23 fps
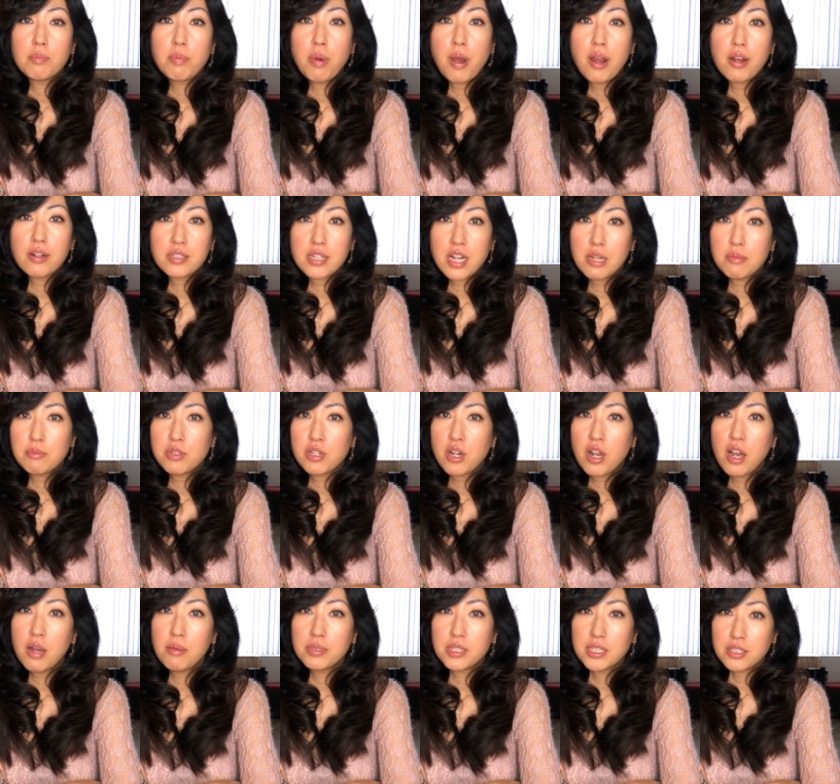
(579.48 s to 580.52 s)
part-time
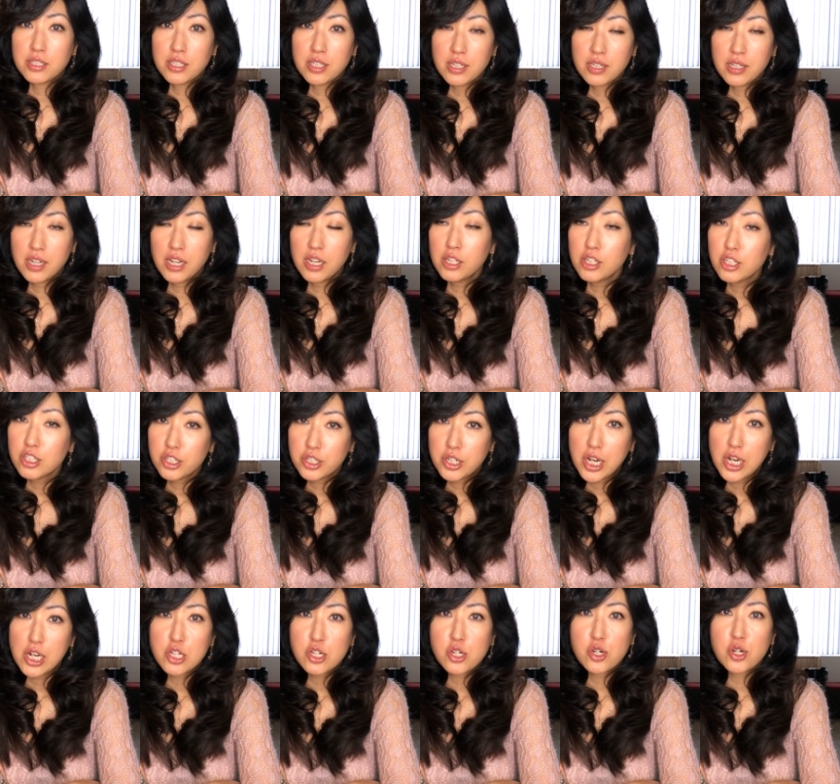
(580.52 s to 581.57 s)
jobs as an English
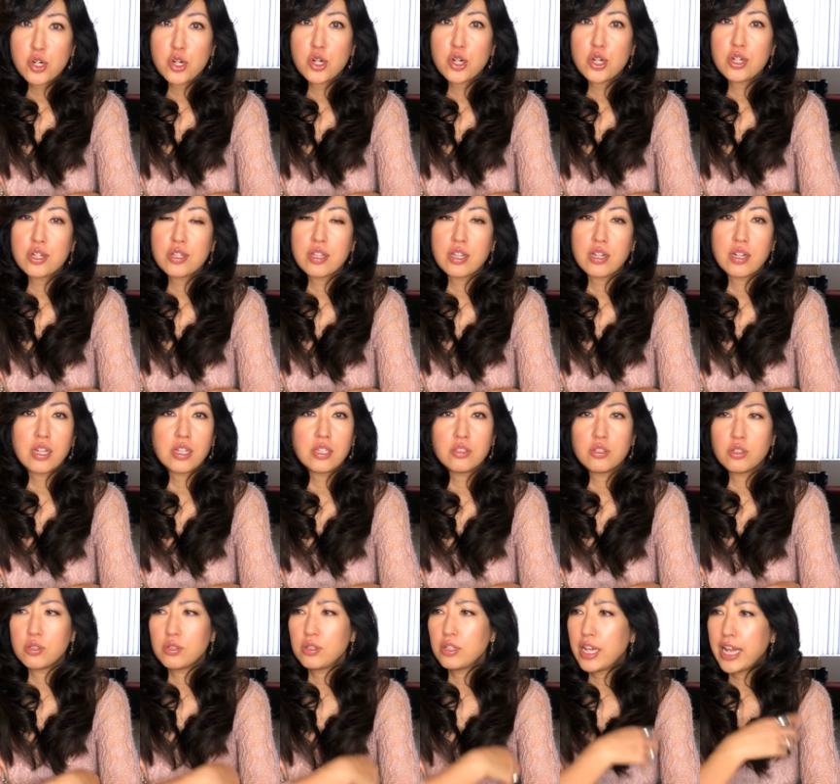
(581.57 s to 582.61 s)
teacher. Then I
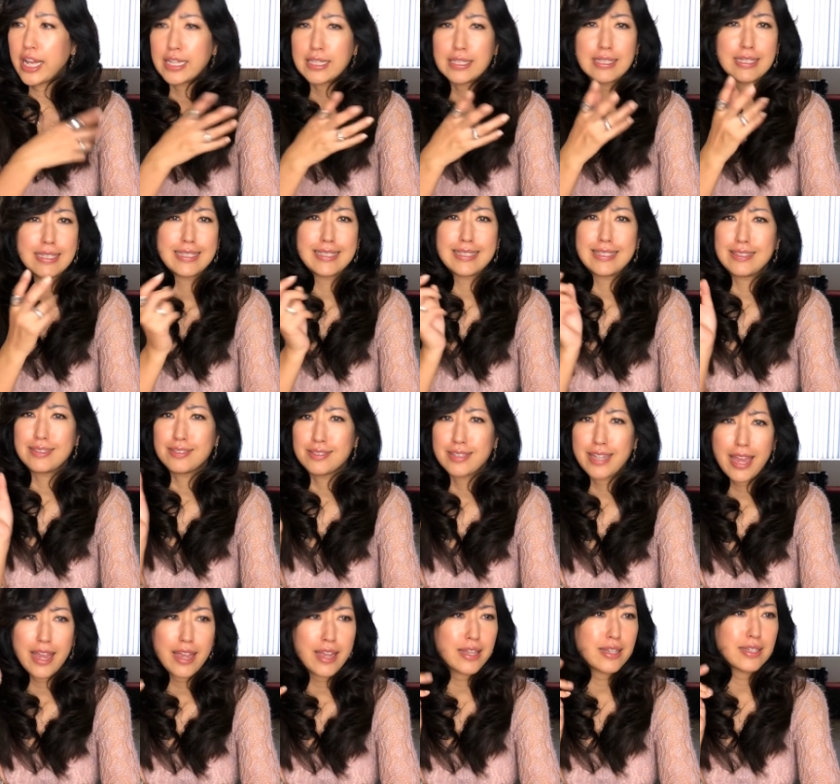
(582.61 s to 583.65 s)
took classes, you know,
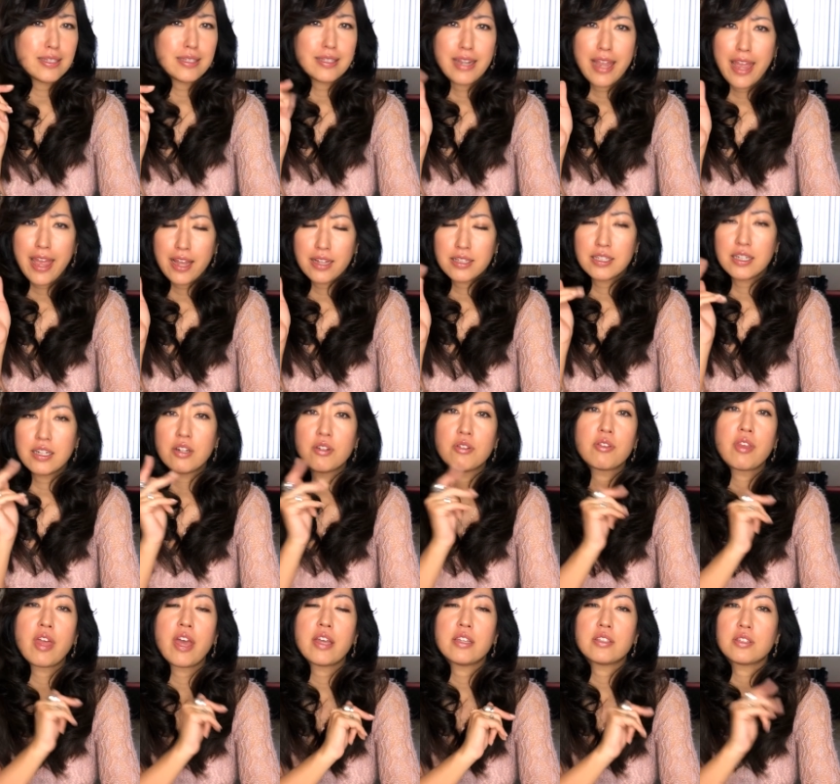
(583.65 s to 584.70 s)
dance and acting and
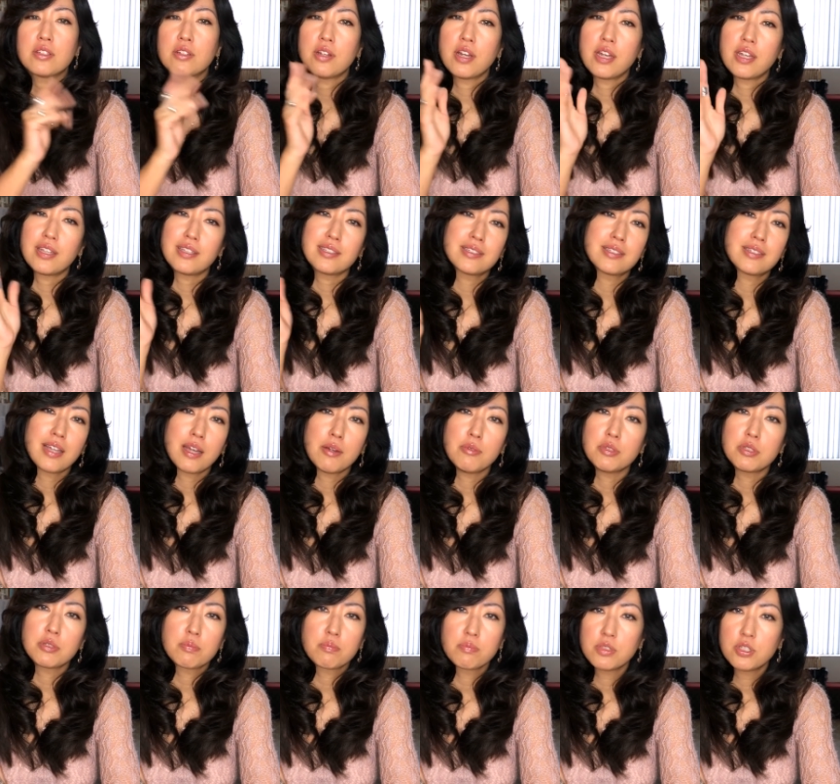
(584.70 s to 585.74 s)
all that. So I guess I
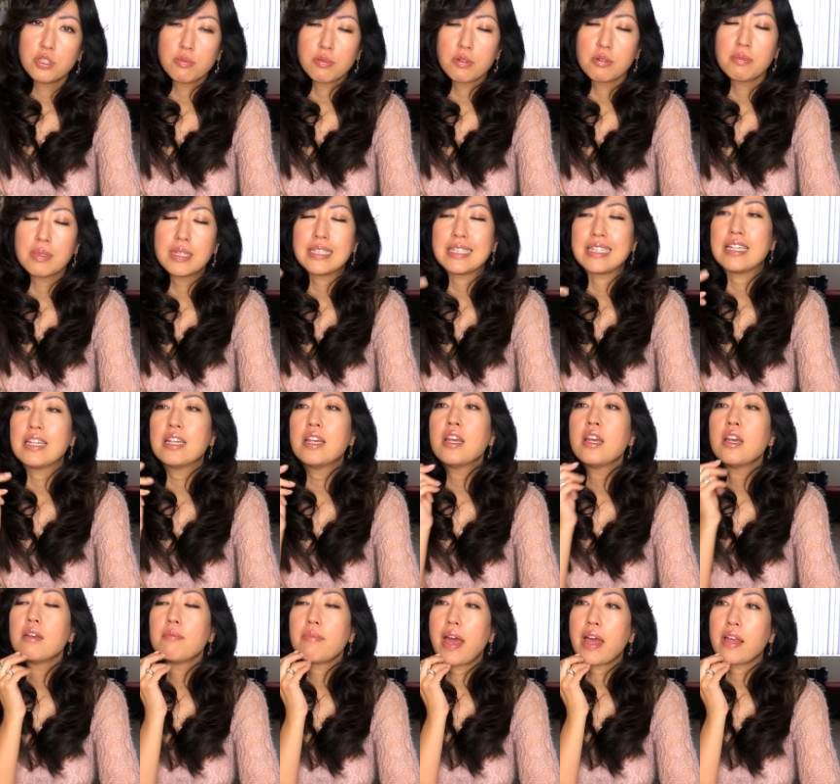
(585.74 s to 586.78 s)
was super busy
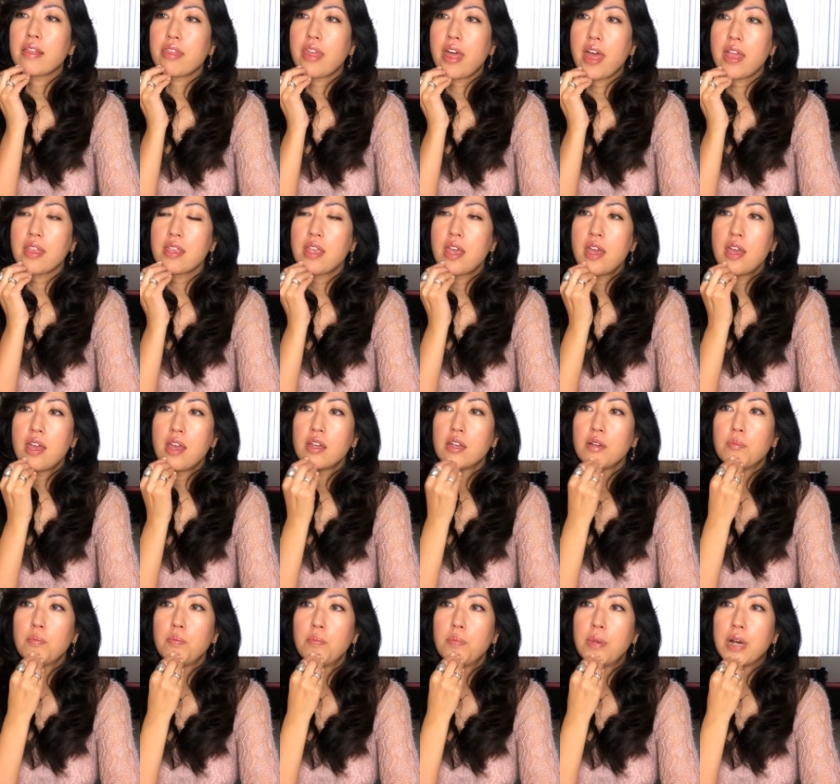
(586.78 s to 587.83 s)
back then.
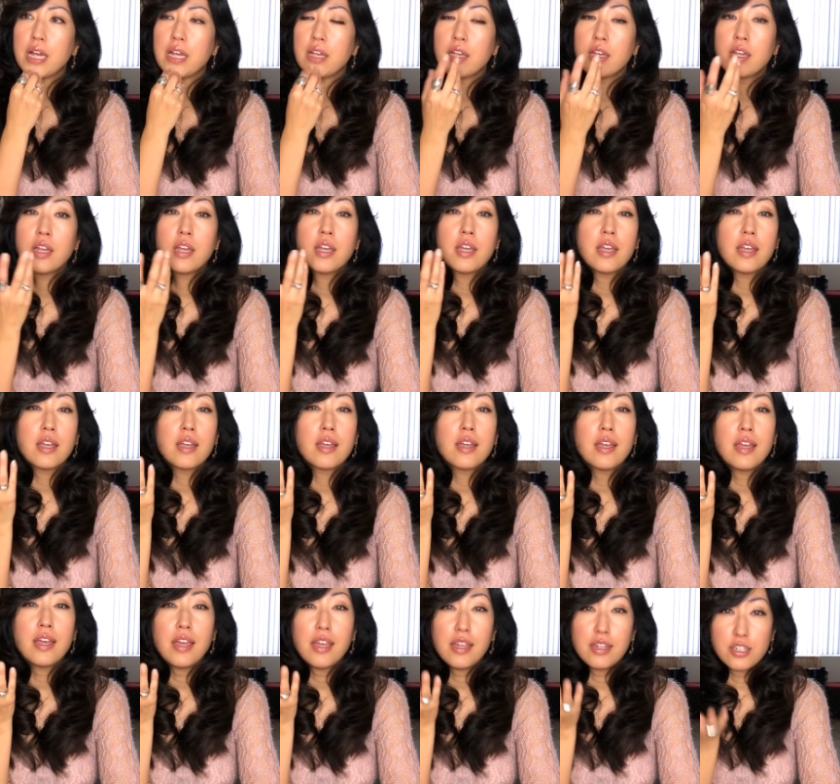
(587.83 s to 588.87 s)
But
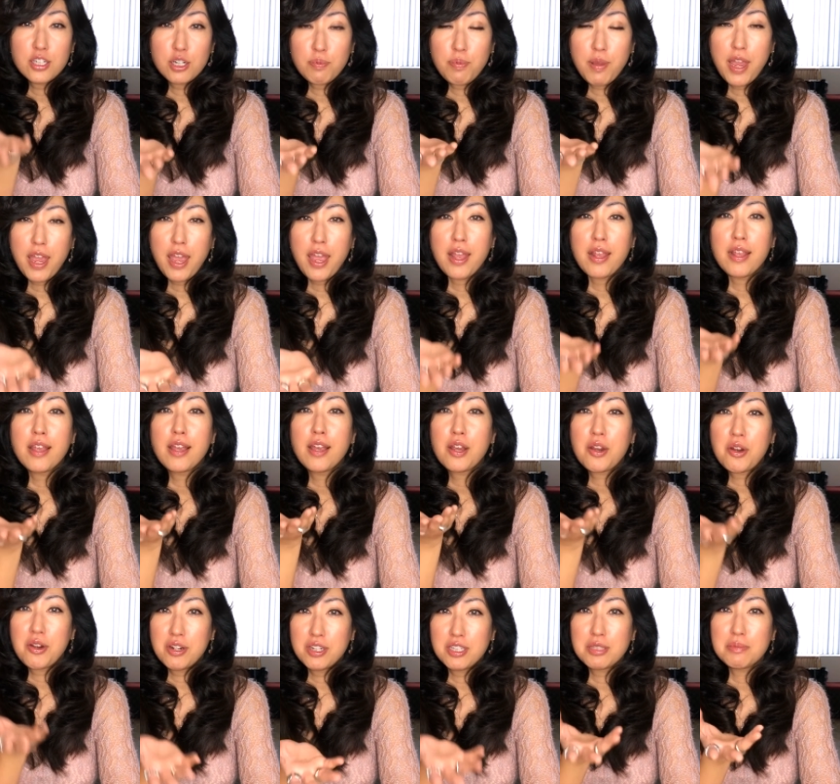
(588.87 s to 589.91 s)
in Japan,
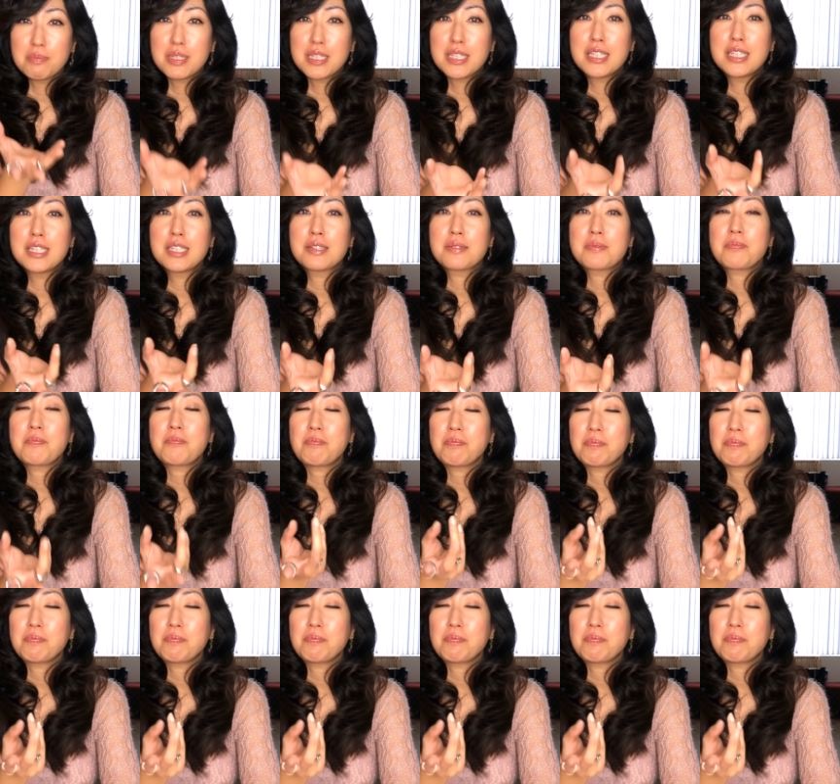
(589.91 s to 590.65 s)
Christmas,